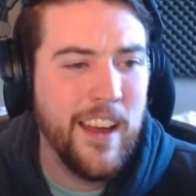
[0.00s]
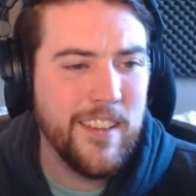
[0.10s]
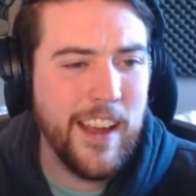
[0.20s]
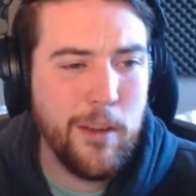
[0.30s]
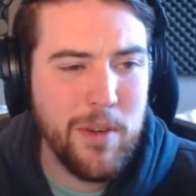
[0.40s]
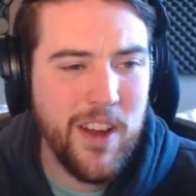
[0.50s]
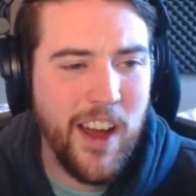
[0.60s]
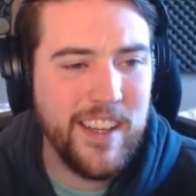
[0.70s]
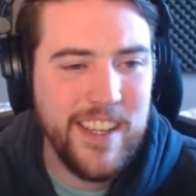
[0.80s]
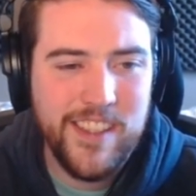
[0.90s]
Like him or
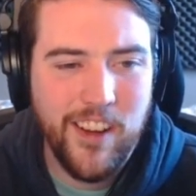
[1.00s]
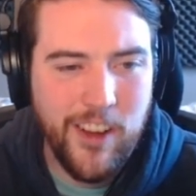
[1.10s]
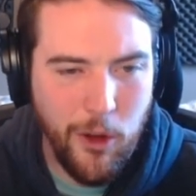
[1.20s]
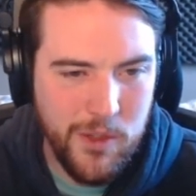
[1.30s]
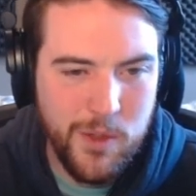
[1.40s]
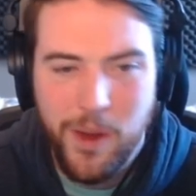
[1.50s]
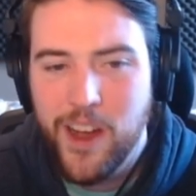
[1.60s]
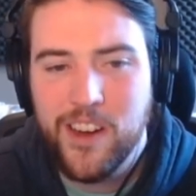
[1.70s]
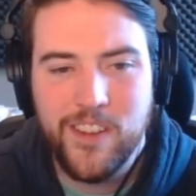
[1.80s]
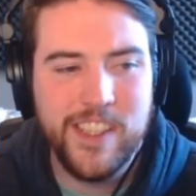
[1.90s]
not, he's our coach. We
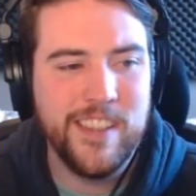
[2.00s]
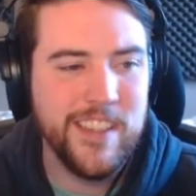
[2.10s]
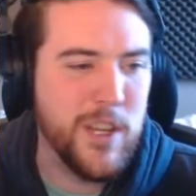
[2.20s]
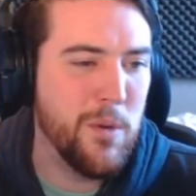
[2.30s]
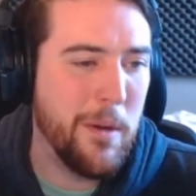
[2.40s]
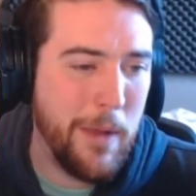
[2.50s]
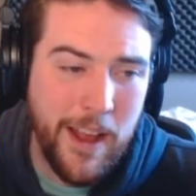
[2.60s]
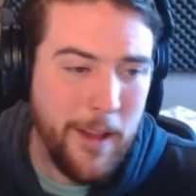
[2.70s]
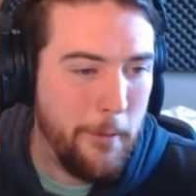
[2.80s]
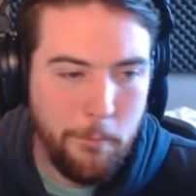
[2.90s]
ought to listen to him.
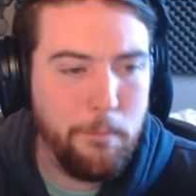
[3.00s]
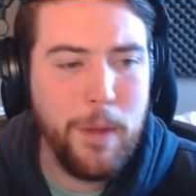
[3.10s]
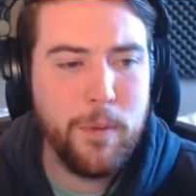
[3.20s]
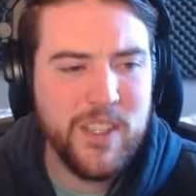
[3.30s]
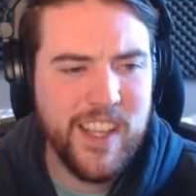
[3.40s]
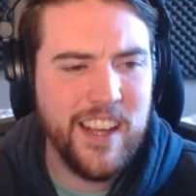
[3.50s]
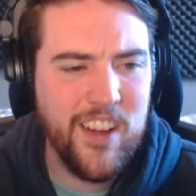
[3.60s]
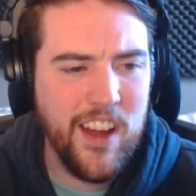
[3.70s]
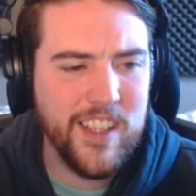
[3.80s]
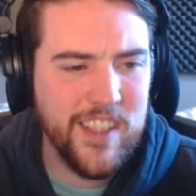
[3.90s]
People say
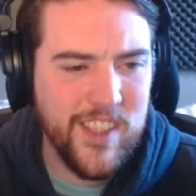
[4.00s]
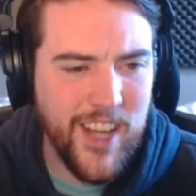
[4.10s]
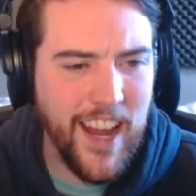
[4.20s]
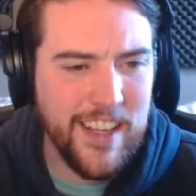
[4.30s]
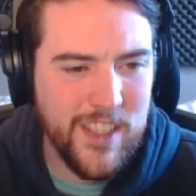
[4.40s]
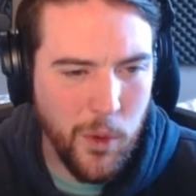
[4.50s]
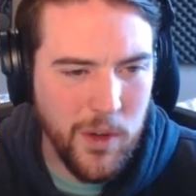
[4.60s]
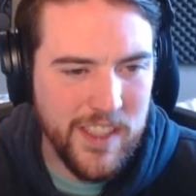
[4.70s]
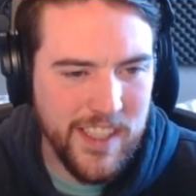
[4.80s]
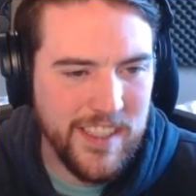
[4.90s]
not to change
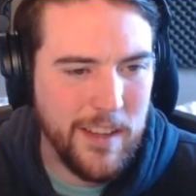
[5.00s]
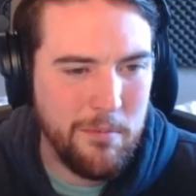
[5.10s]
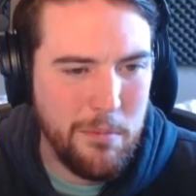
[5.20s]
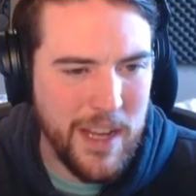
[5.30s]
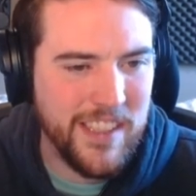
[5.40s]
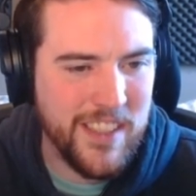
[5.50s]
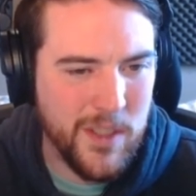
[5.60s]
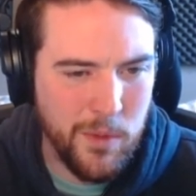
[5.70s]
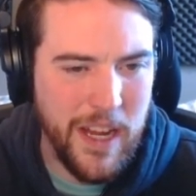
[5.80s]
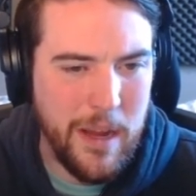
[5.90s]
horses in
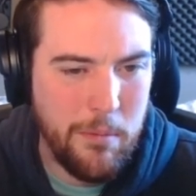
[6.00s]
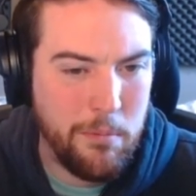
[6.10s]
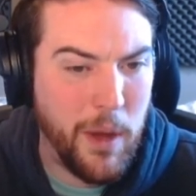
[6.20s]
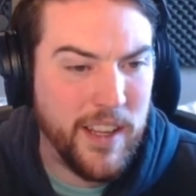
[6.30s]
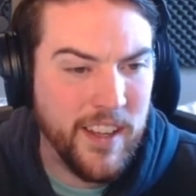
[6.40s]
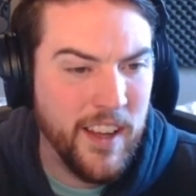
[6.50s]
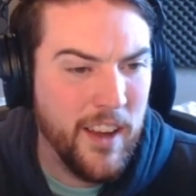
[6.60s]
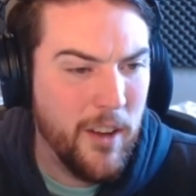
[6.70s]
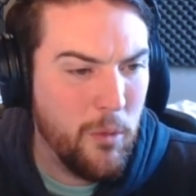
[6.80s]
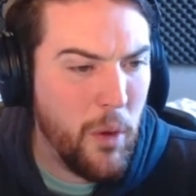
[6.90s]
midstream, but
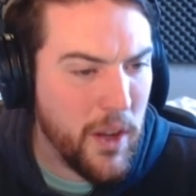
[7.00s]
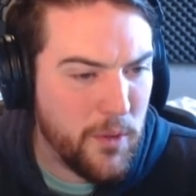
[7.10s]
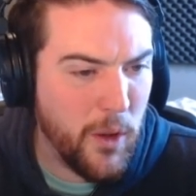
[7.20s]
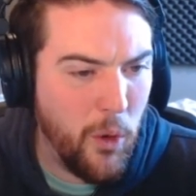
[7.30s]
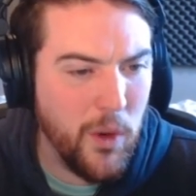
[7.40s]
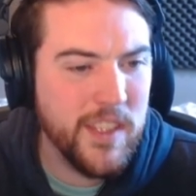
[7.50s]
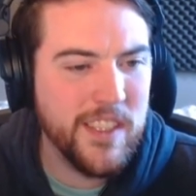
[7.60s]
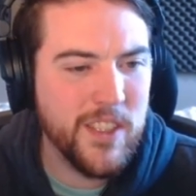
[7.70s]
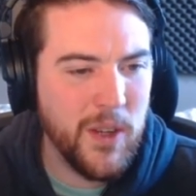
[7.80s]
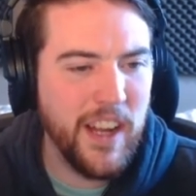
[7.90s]
what if the horse
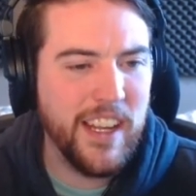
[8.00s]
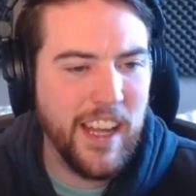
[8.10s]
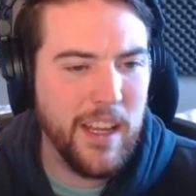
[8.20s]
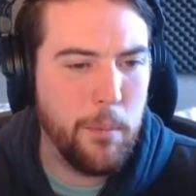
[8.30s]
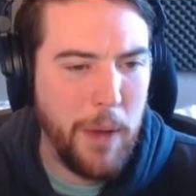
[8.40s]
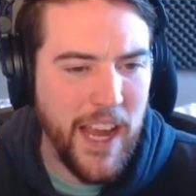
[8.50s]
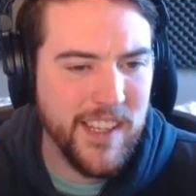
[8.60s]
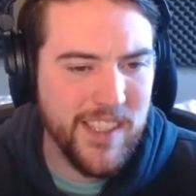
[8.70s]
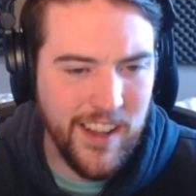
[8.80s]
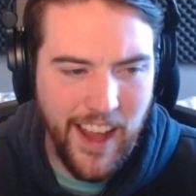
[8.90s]
is trying to get you
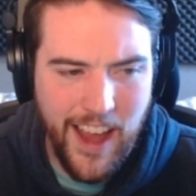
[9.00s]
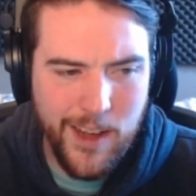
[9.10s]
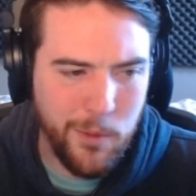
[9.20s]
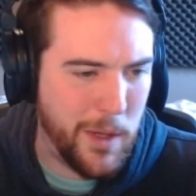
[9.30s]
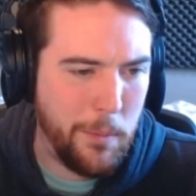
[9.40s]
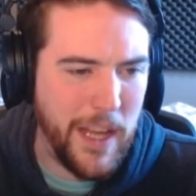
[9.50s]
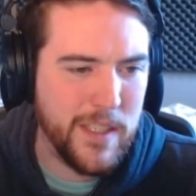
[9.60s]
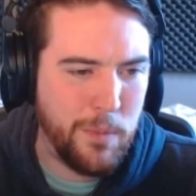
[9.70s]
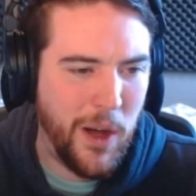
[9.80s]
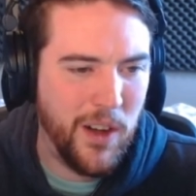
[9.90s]
bashed in the head with a
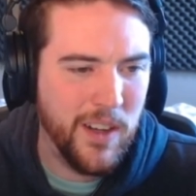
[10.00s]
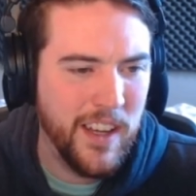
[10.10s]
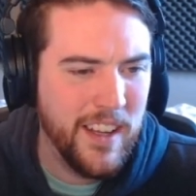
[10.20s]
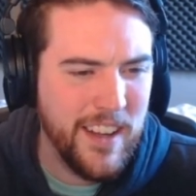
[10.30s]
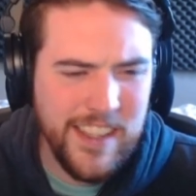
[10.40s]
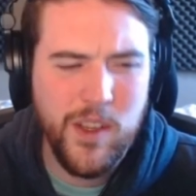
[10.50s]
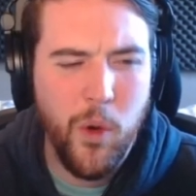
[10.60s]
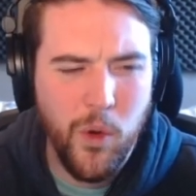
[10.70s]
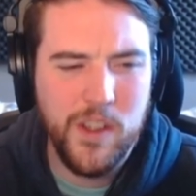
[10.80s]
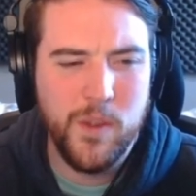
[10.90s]
baseball? That's a
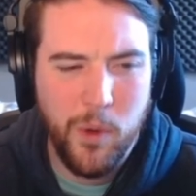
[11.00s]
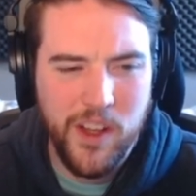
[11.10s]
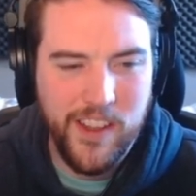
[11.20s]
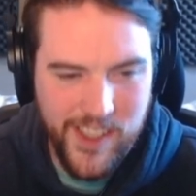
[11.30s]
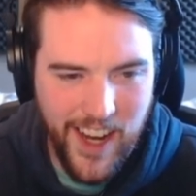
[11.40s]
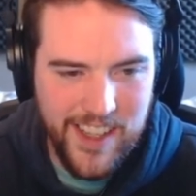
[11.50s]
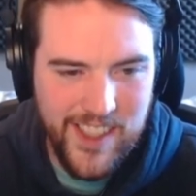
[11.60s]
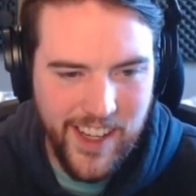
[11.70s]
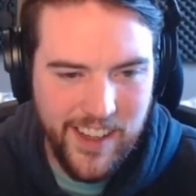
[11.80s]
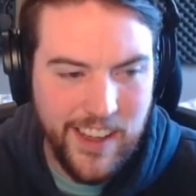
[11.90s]
horse worth
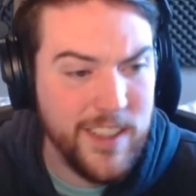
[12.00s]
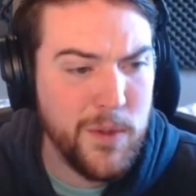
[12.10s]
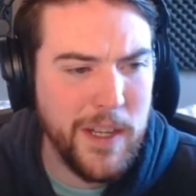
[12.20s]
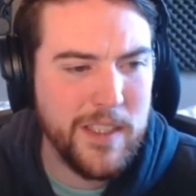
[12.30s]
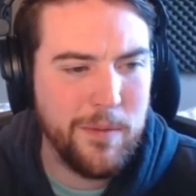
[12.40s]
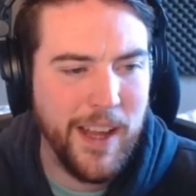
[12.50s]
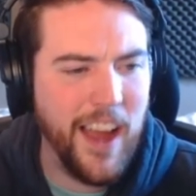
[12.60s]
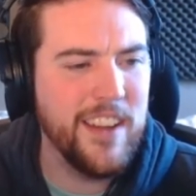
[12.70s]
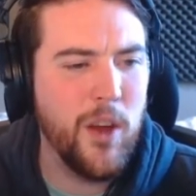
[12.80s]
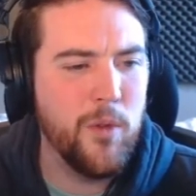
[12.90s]
changing. And trust me,
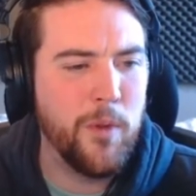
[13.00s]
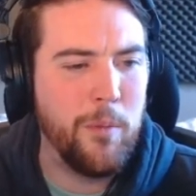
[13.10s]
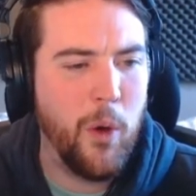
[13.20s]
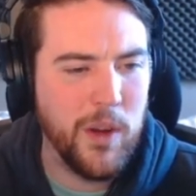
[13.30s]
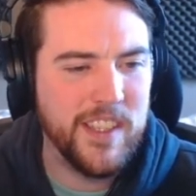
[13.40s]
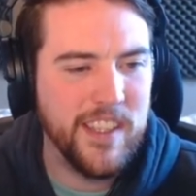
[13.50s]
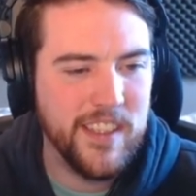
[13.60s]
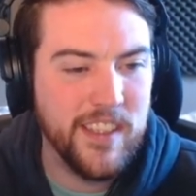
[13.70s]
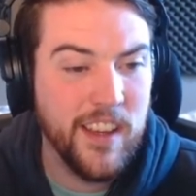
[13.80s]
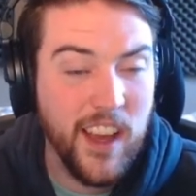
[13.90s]
I know from
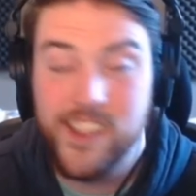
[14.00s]
horses.